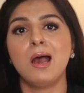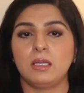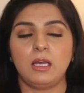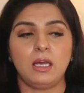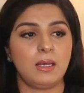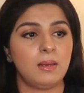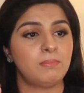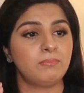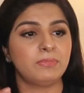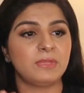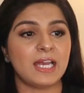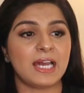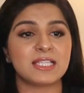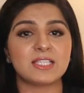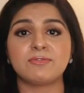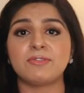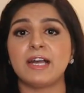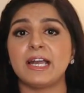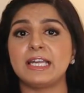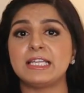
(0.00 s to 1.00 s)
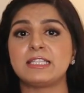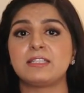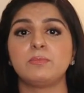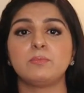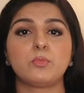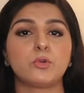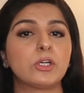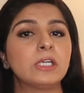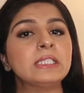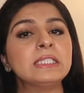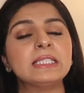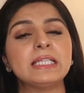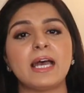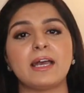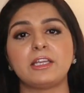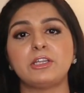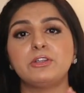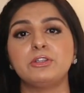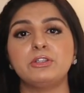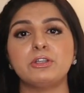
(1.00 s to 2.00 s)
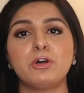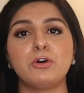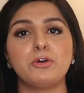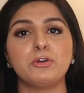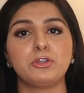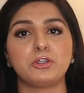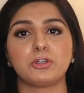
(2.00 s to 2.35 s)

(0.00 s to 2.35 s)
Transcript: That's why it's important that you know